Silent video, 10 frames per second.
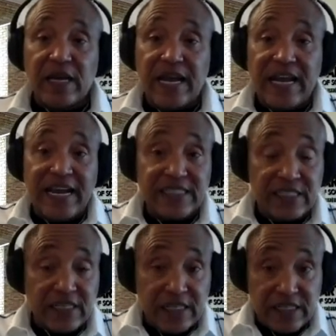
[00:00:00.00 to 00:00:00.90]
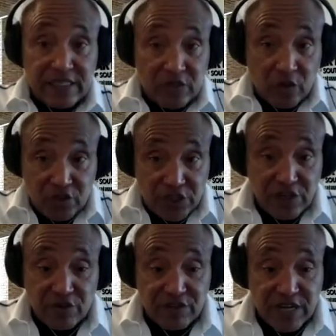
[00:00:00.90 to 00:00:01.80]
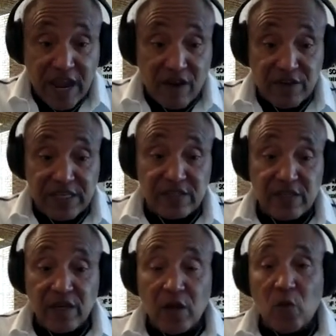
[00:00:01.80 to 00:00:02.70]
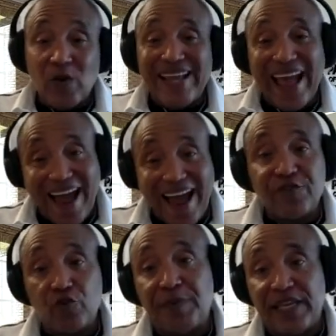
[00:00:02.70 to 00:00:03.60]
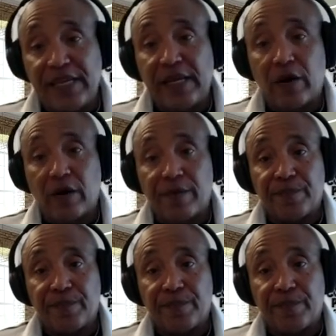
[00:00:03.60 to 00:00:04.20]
as those seniors now, is we have to be here.